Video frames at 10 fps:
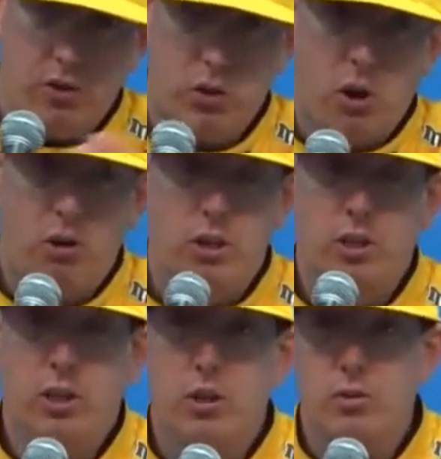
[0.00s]
in Charlotte,
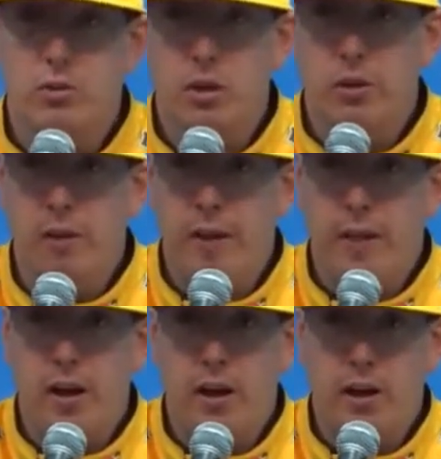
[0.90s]
you know. So
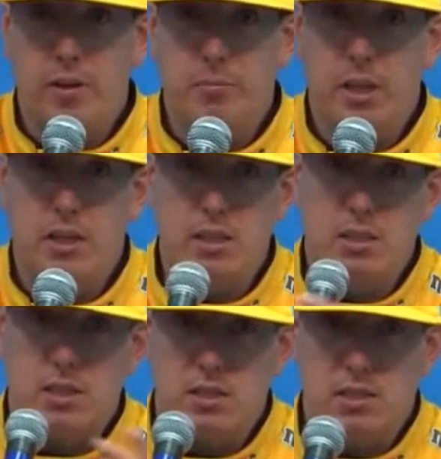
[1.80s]
at
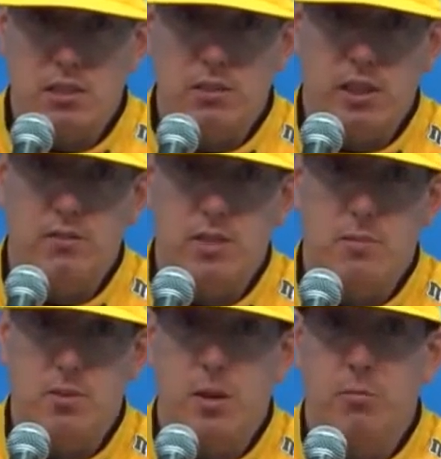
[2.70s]
least this still gives
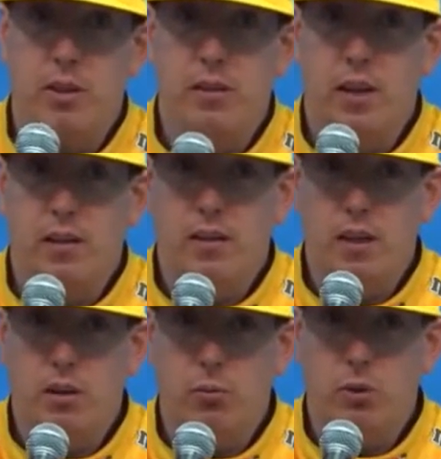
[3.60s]
them something
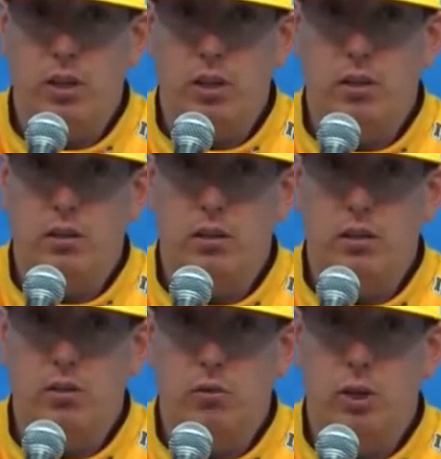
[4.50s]
that we
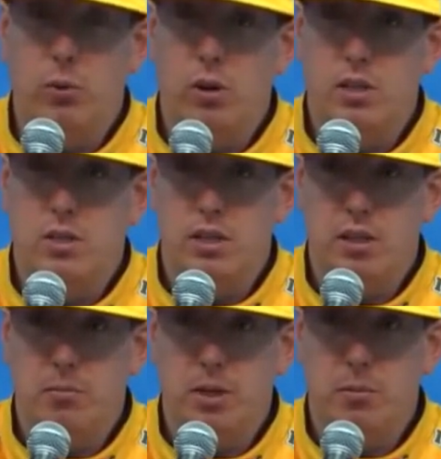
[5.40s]
really want to see
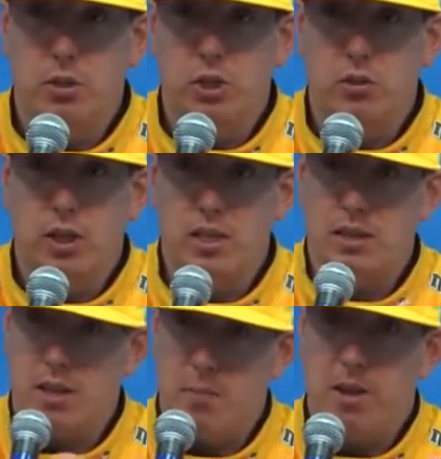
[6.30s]
them be able to showcase
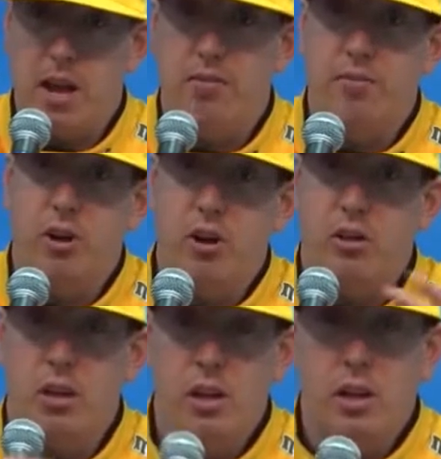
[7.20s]
and them to have
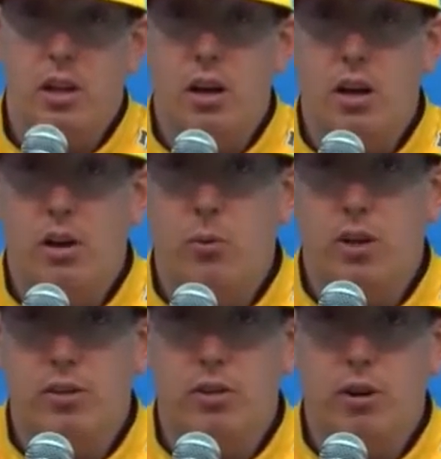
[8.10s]
fun
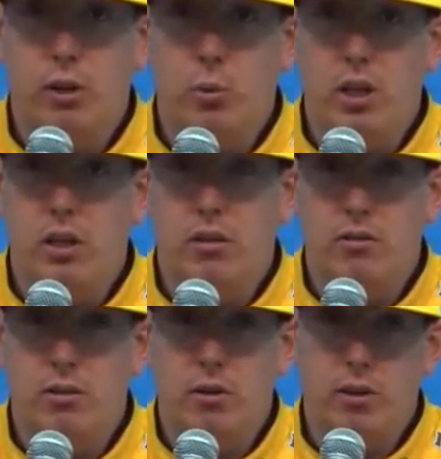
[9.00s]
with during the week. And
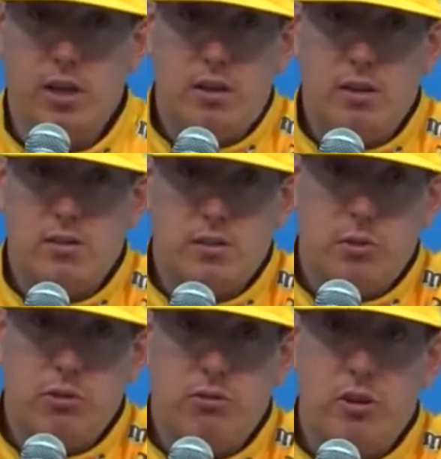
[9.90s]
so that's the
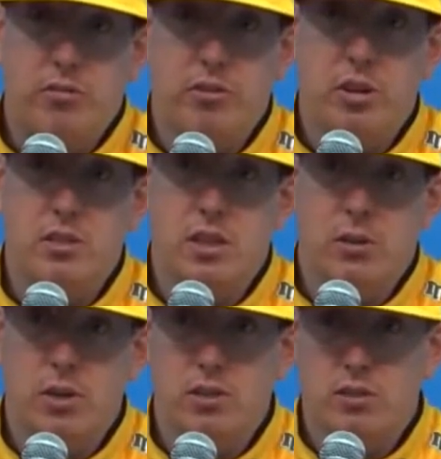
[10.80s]
most fun for us
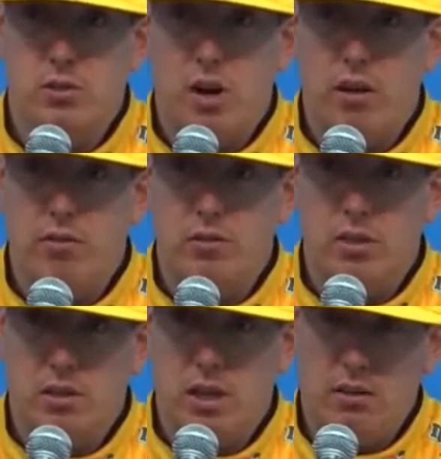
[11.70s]
anyways as drivers.
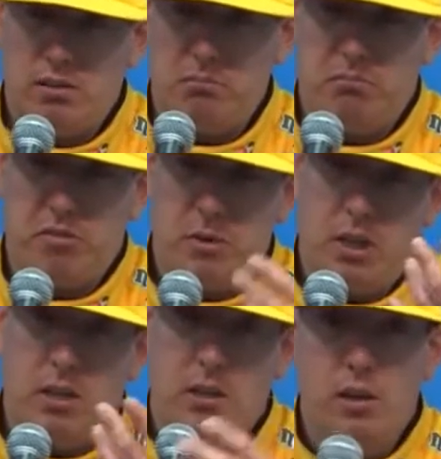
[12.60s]
That for
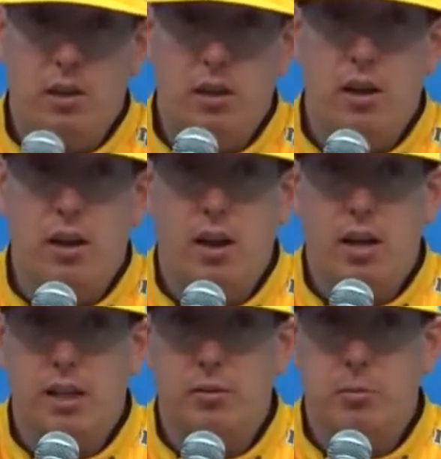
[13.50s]
me, I
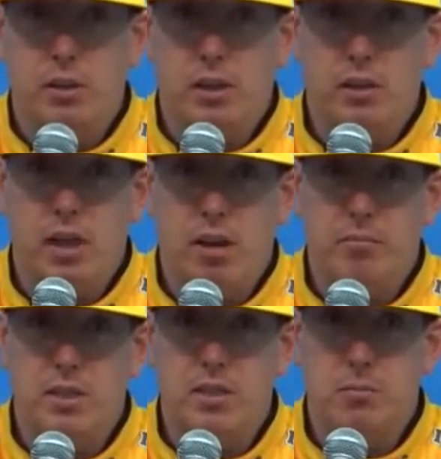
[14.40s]
like to be and have
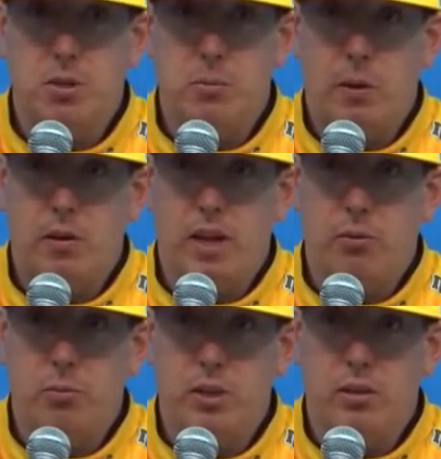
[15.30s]
my team be a part of
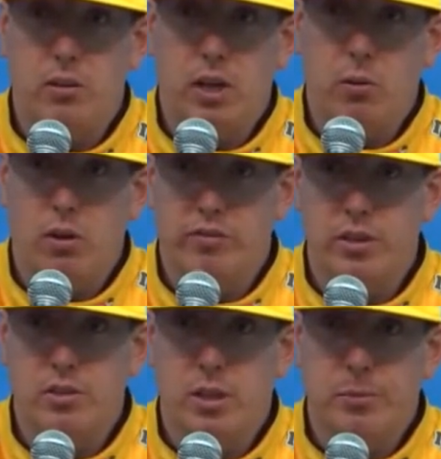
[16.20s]
that with me during that
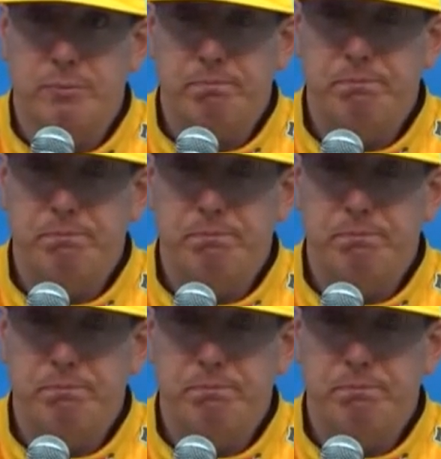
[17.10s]
qualifying segment.